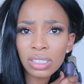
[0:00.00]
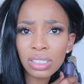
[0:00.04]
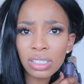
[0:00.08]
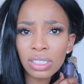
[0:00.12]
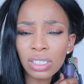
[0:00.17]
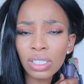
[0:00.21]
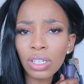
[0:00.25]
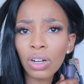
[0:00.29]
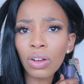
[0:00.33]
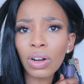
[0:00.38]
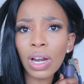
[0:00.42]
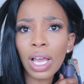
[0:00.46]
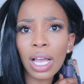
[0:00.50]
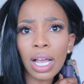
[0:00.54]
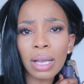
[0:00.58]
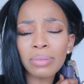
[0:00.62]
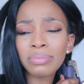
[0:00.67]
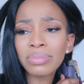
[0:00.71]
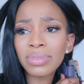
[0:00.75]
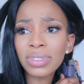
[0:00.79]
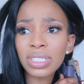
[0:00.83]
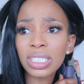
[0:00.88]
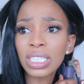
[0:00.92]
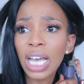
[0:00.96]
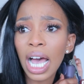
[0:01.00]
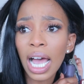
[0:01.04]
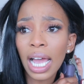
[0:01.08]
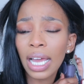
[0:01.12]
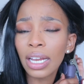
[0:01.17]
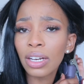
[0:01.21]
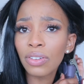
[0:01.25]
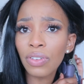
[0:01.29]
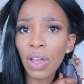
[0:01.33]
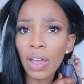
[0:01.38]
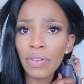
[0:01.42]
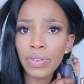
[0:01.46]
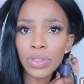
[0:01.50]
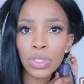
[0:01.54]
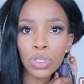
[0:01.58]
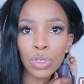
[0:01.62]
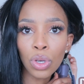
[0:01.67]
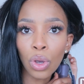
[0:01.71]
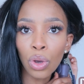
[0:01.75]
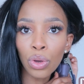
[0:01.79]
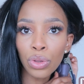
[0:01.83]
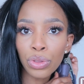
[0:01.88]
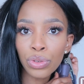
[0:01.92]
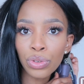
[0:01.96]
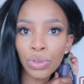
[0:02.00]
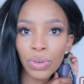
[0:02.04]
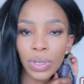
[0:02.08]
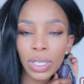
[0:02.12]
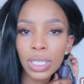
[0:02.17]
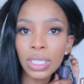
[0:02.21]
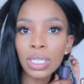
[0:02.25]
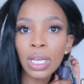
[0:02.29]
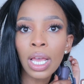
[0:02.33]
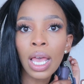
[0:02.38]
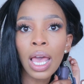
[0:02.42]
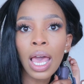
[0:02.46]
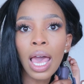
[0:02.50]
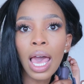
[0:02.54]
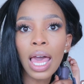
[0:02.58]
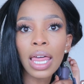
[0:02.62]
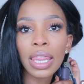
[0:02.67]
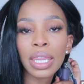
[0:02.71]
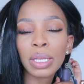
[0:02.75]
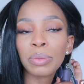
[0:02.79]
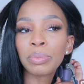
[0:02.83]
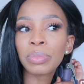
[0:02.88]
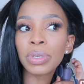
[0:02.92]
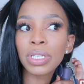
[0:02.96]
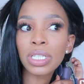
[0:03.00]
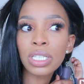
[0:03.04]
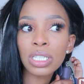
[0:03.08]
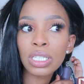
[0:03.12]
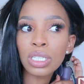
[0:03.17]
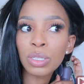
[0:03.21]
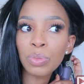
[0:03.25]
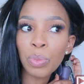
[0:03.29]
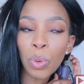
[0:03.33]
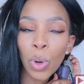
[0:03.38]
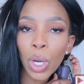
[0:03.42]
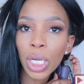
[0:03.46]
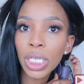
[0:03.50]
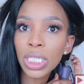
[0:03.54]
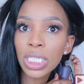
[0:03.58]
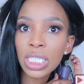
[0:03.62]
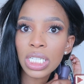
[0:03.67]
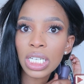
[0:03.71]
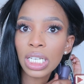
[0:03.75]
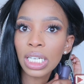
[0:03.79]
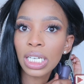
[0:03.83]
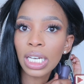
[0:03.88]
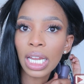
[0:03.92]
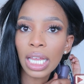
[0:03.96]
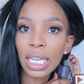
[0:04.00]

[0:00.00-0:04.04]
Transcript: You know, like I'm tired of having to go through it and then be disappointed,